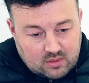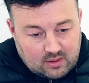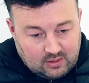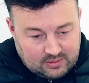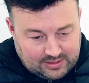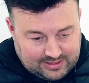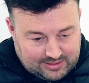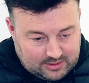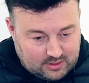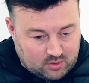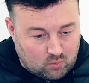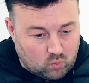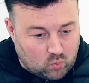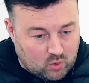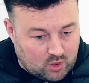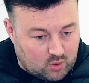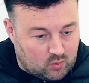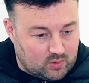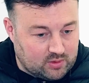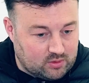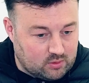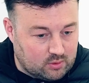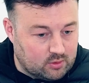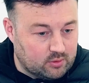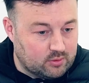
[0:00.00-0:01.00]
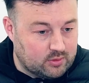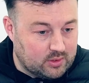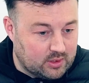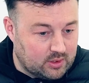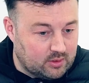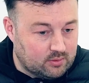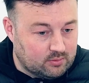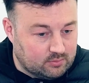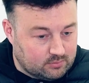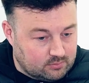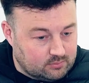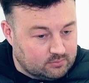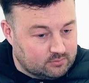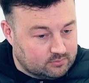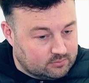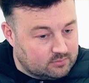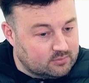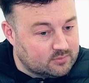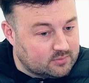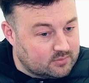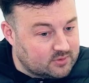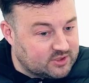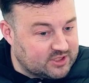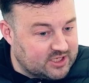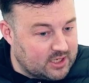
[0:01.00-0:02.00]
It can work with other
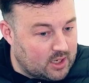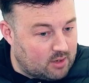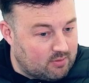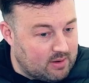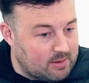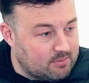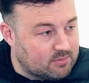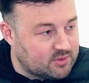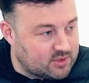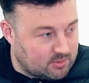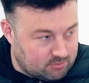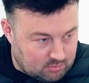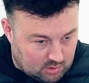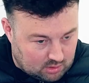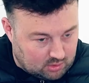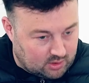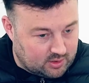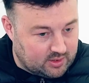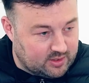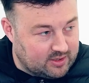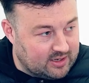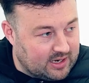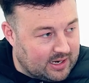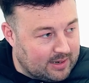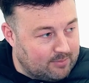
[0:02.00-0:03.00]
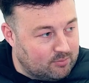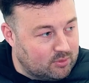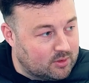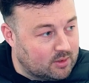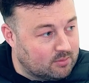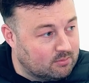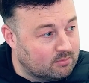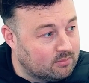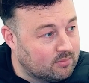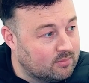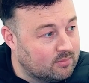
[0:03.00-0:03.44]
CRMs. I'm not going to name them.